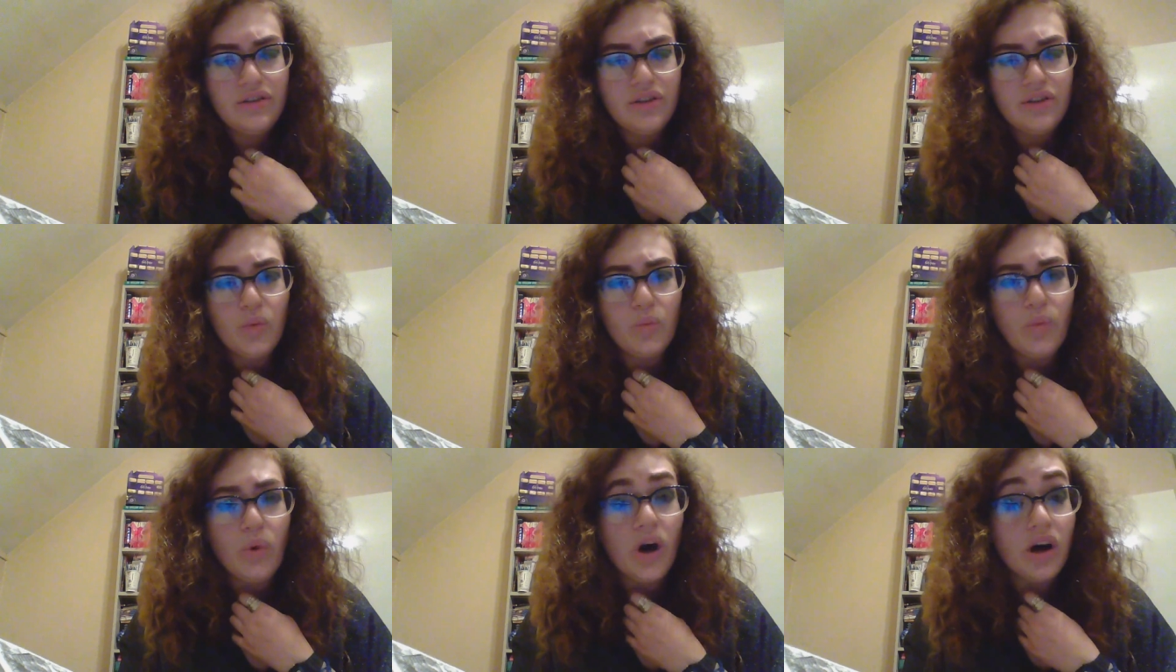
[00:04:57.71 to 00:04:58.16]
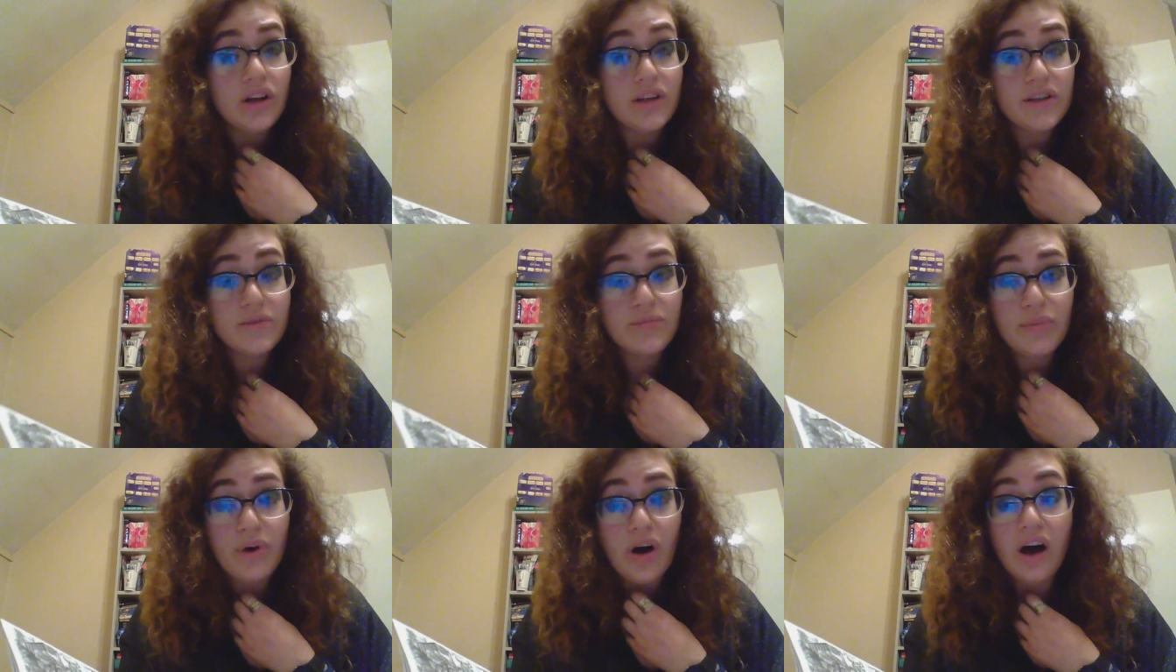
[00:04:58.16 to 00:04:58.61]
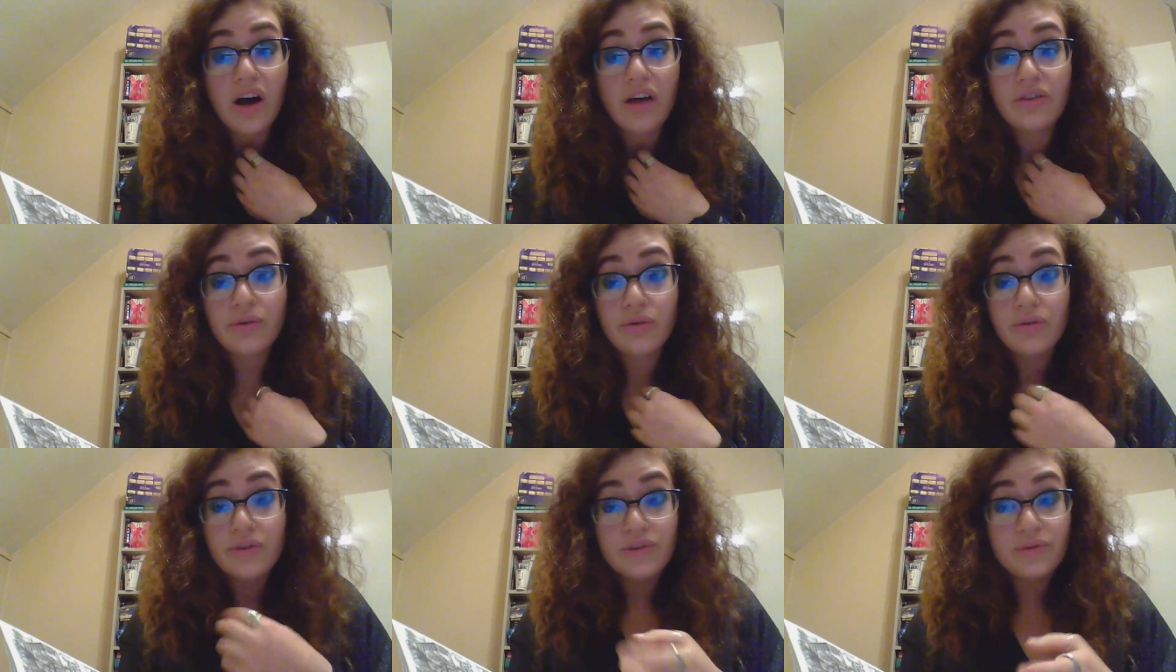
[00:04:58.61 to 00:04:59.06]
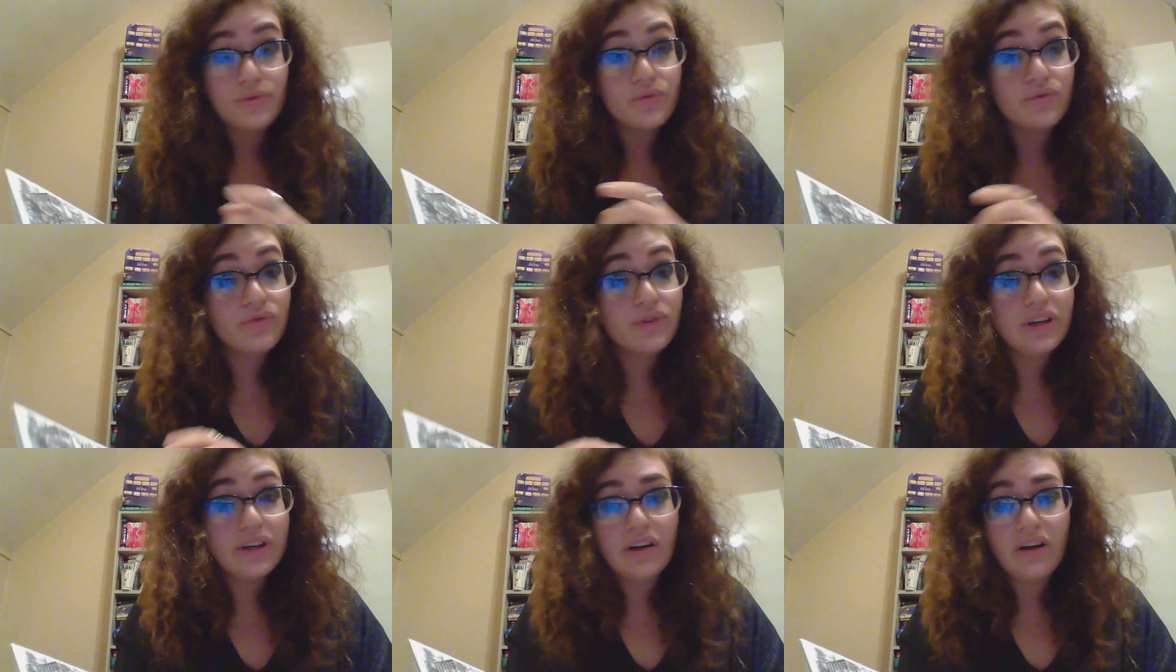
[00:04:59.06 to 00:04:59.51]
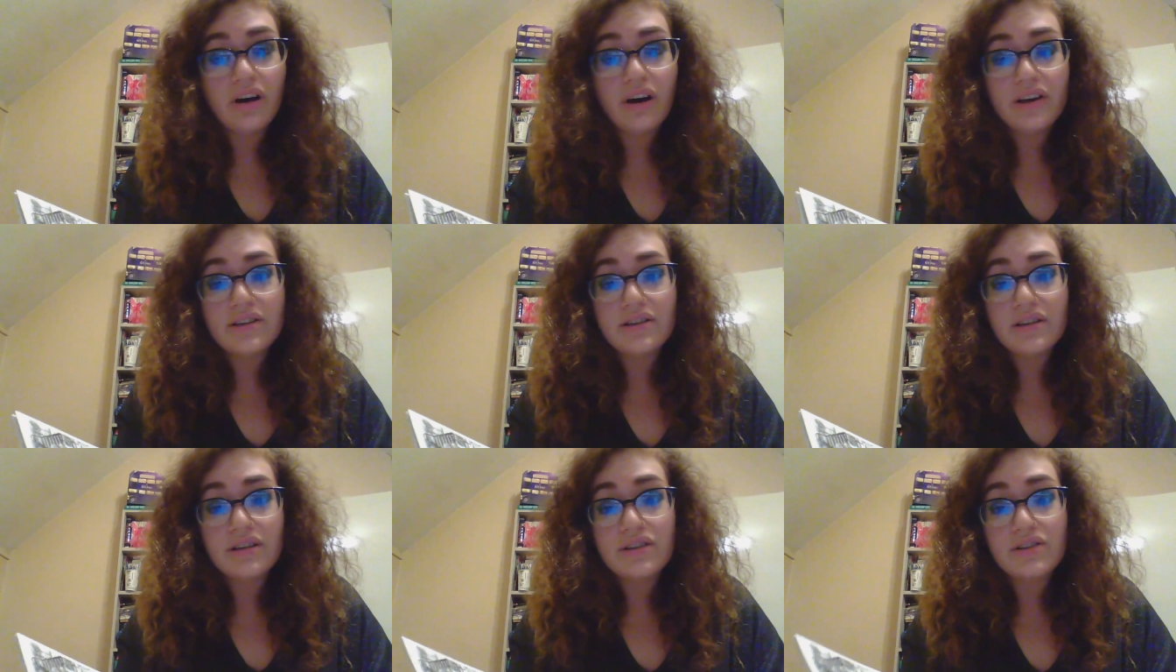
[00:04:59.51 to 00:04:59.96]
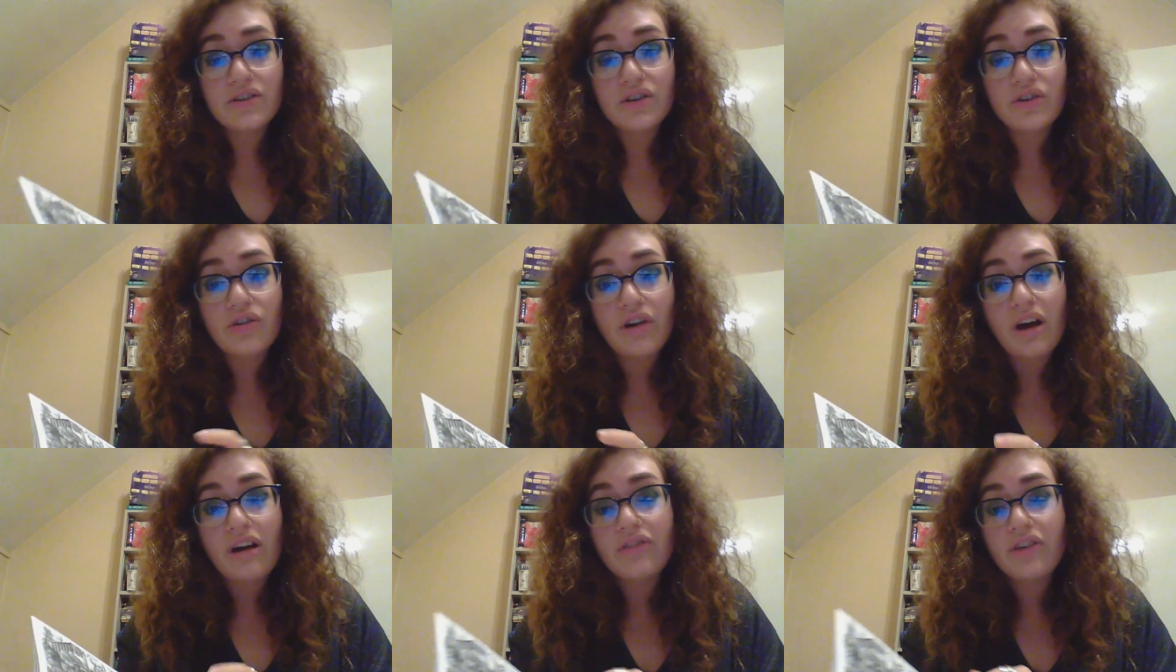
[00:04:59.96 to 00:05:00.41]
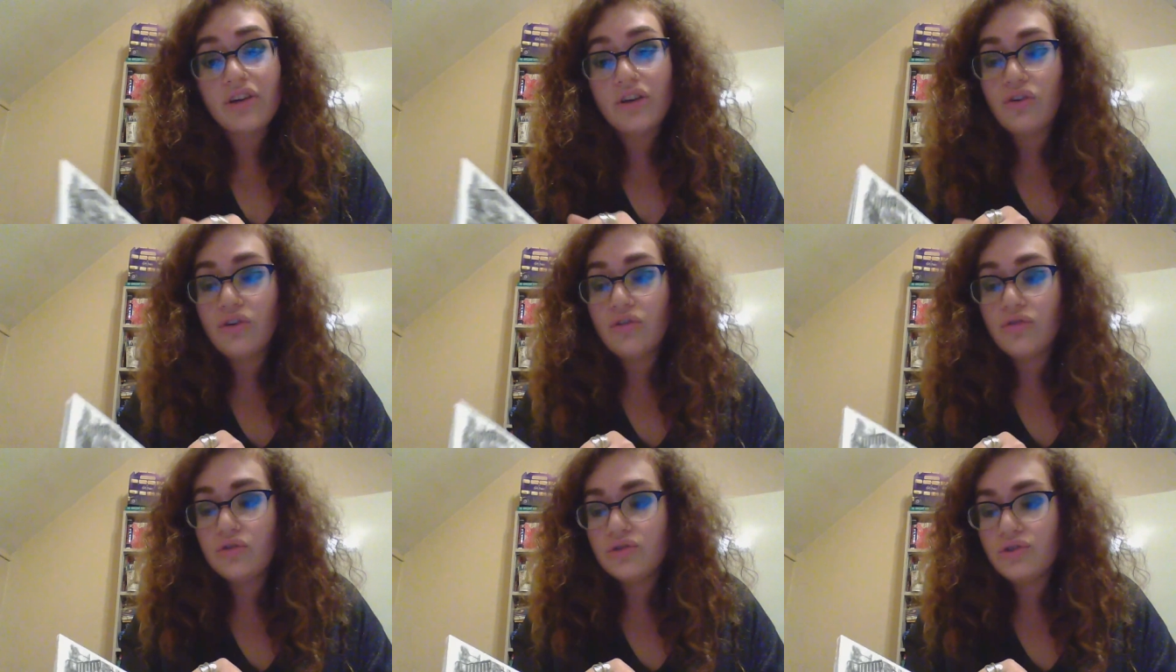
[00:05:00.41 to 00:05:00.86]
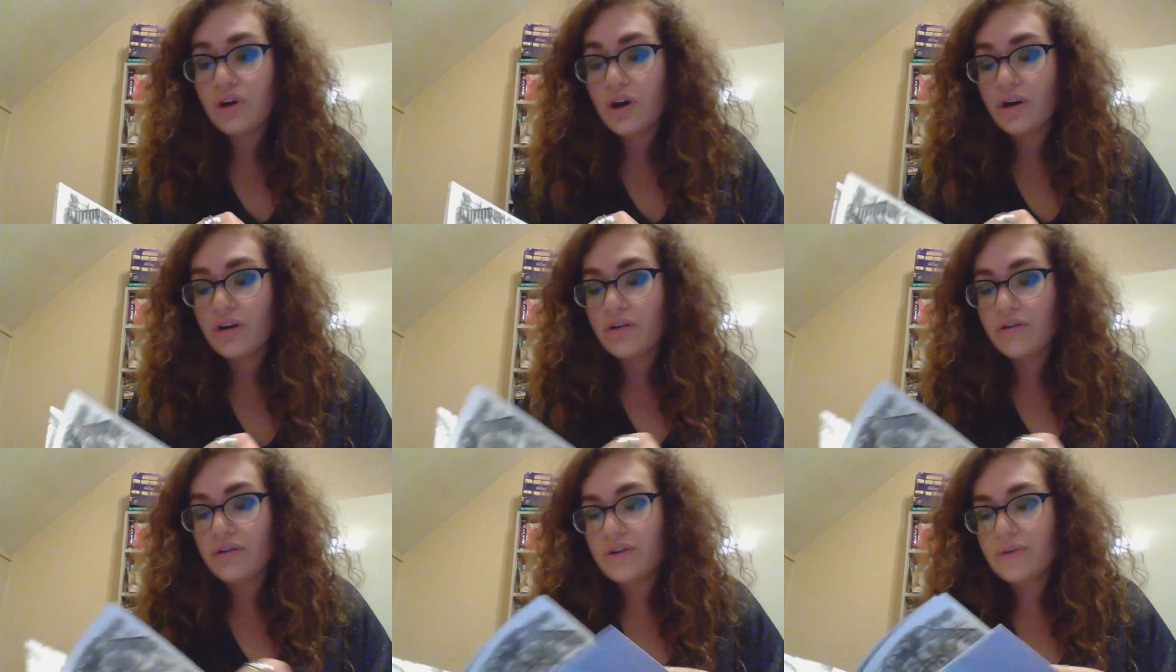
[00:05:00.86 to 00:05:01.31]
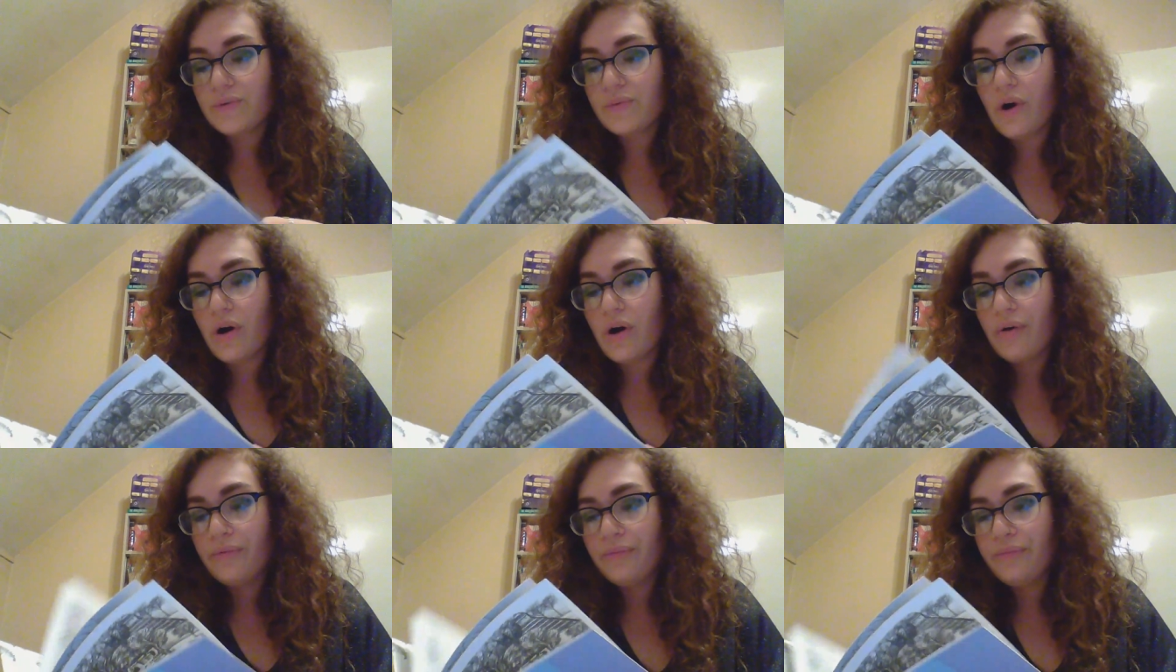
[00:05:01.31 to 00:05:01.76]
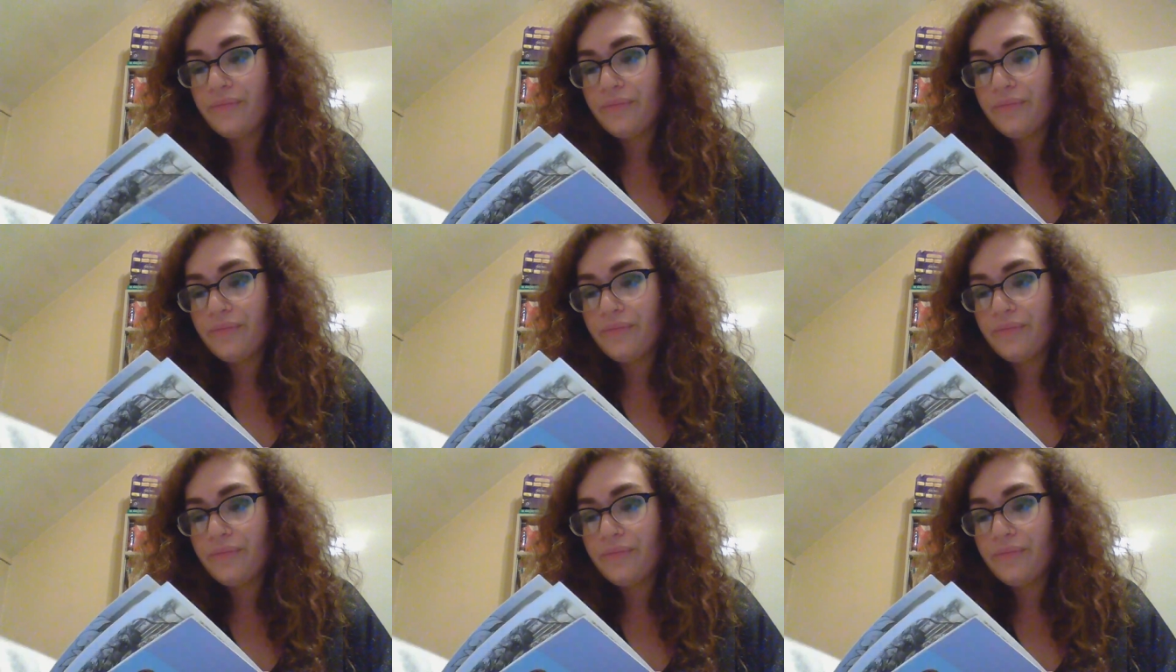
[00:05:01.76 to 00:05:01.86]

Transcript: than words, but I thought this was really nice, and it's a graphic novel diary as well.